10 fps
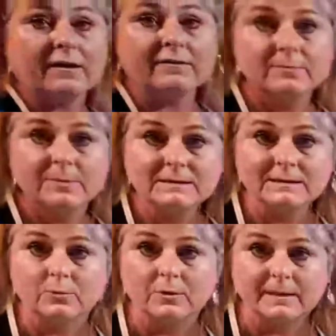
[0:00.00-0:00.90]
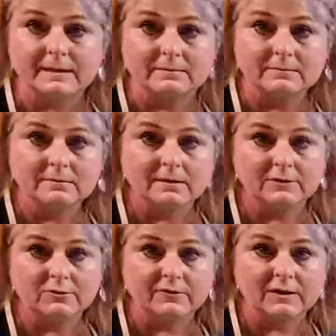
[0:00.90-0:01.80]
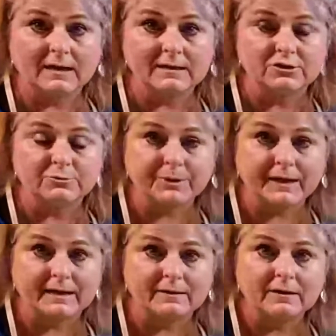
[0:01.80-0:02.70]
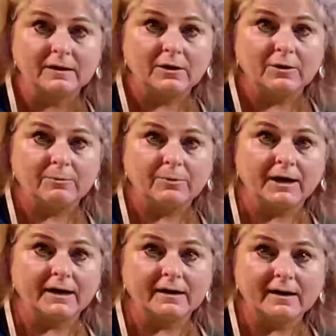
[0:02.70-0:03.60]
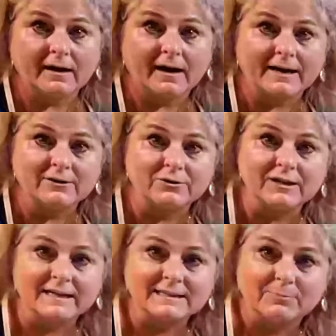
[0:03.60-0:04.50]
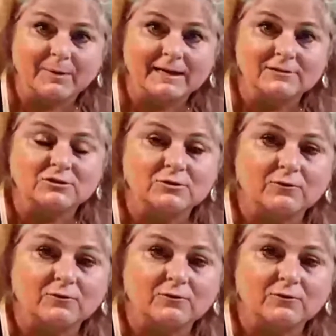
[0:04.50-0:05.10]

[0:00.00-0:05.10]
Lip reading: busy woman and you have a lot on your plate, but I know you like to paint too for